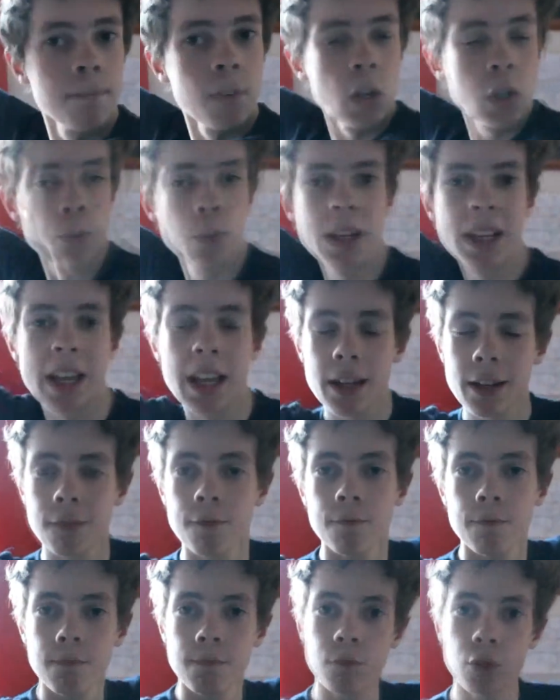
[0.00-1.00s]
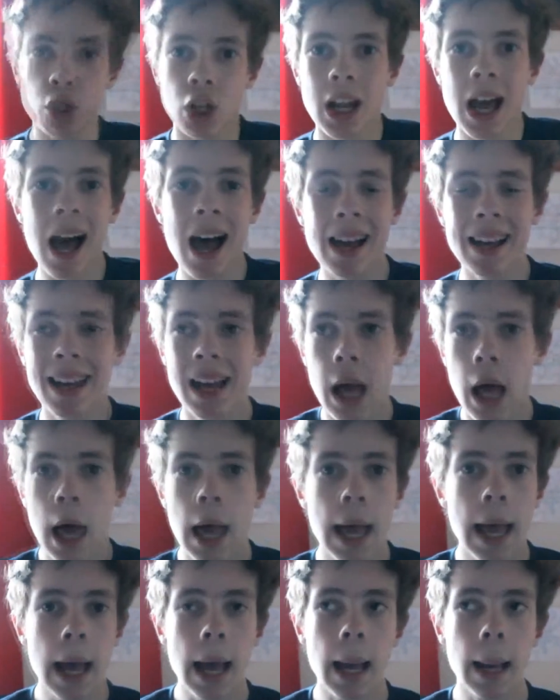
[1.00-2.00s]
first weekend of July.
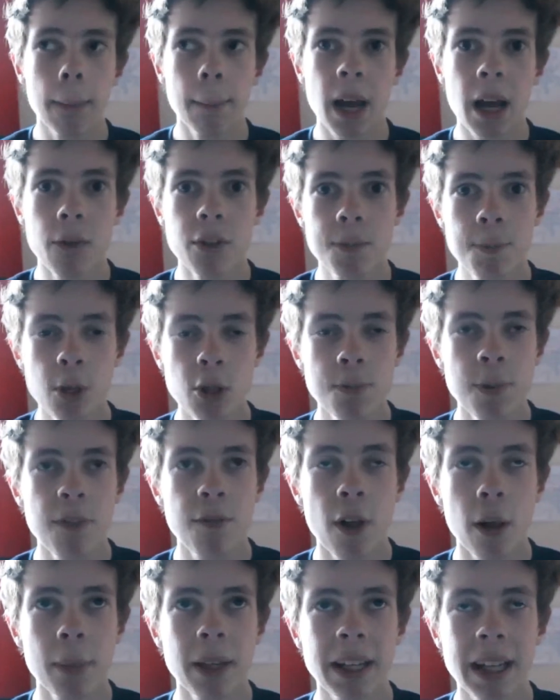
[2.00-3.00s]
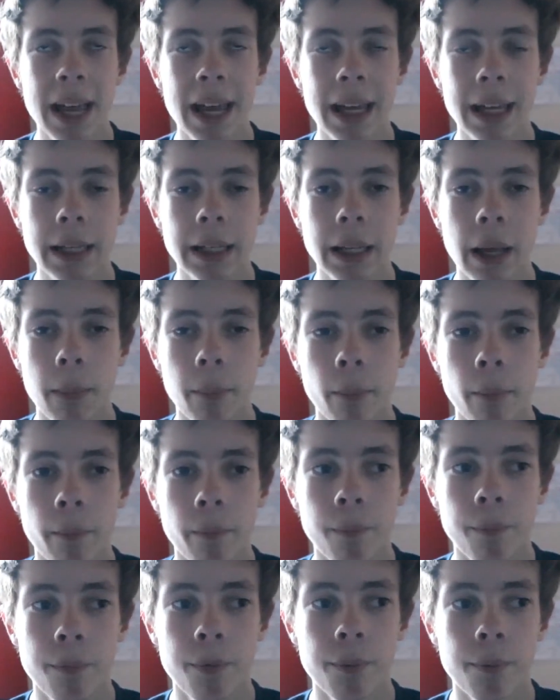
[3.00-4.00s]
Um, I was supposed to be filming a
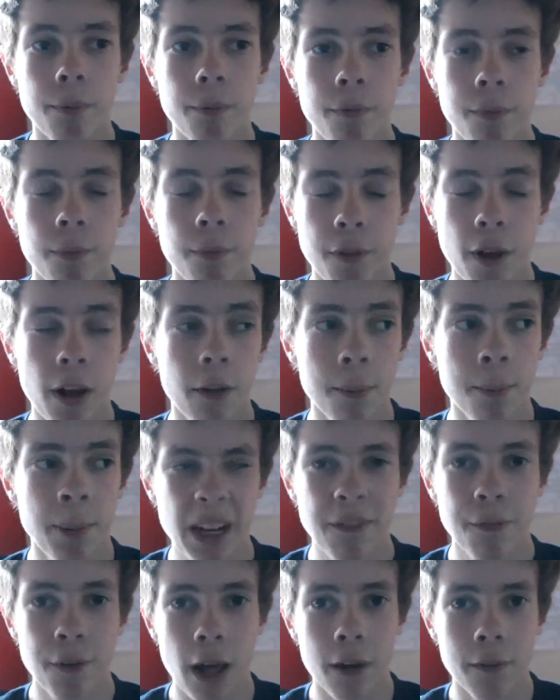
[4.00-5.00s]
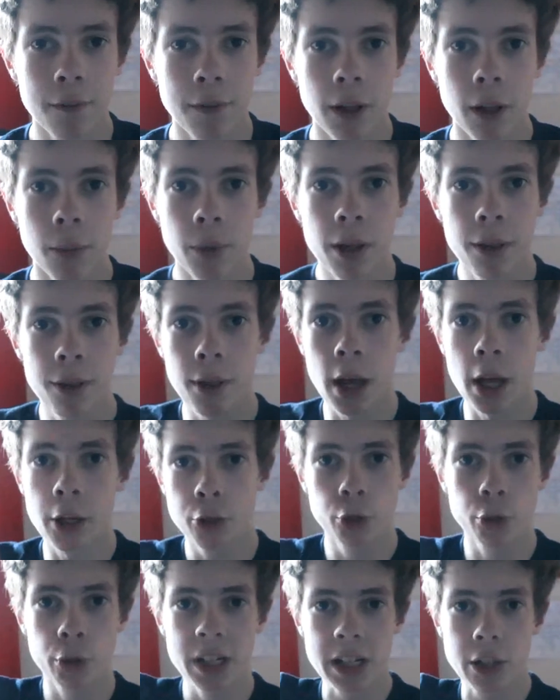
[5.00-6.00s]
um, big fan film with
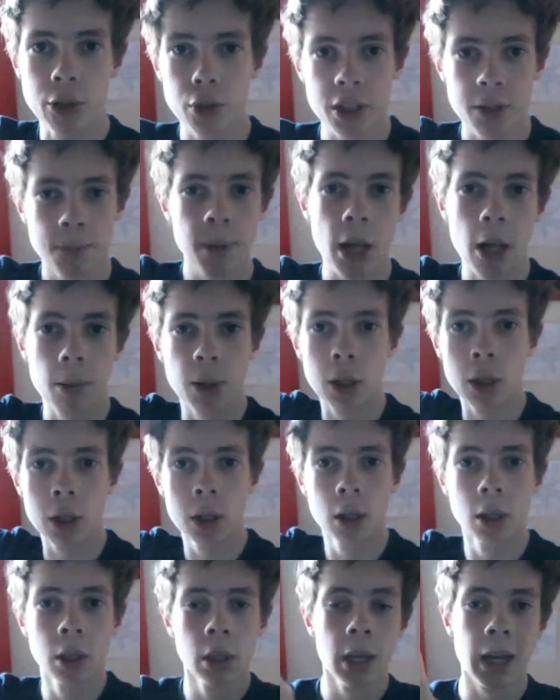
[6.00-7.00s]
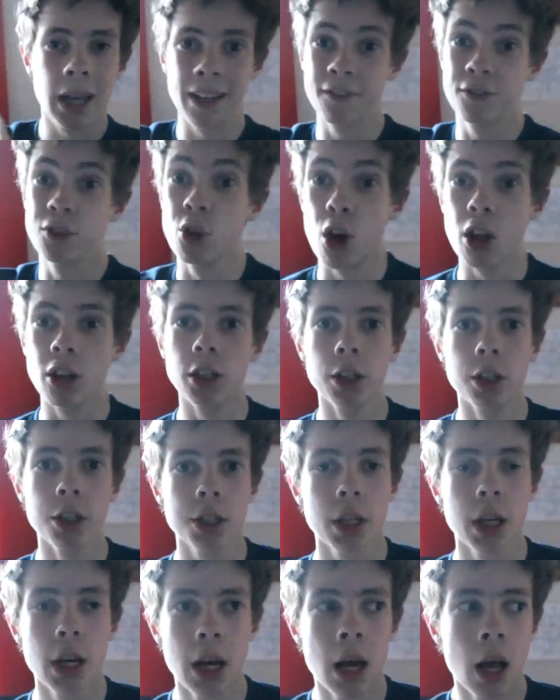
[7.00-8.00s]
Andrew Creek, Tristan Palmer, and a few
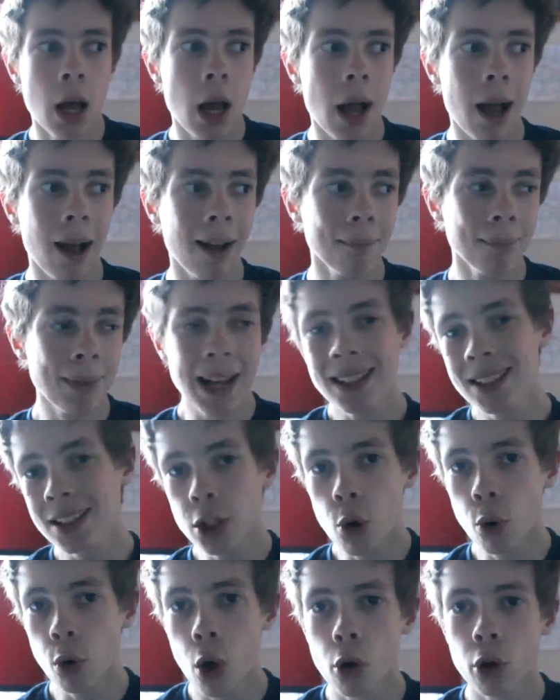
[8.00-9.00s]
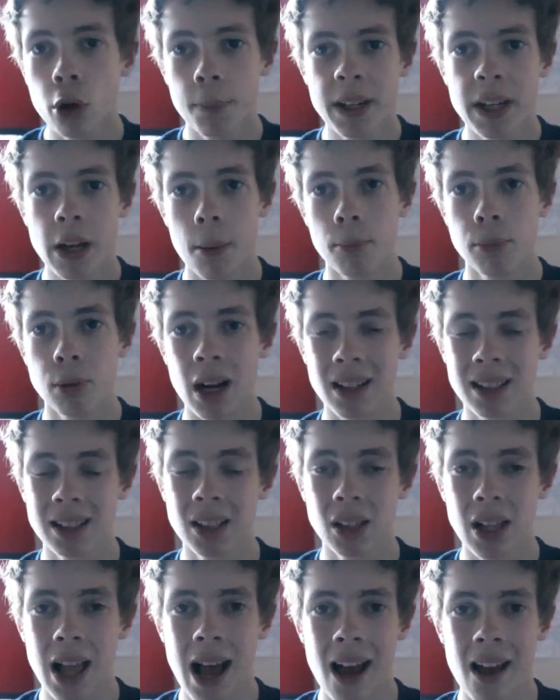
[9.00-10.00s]
others. Um, that's no longer become
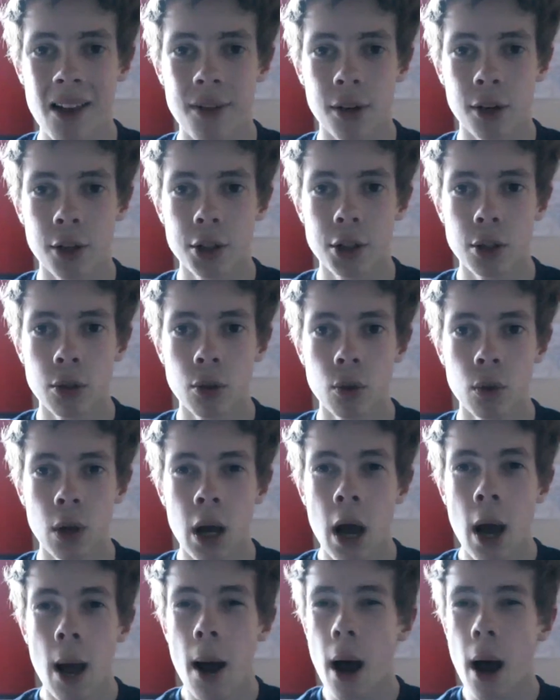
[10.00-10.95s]
practical either, so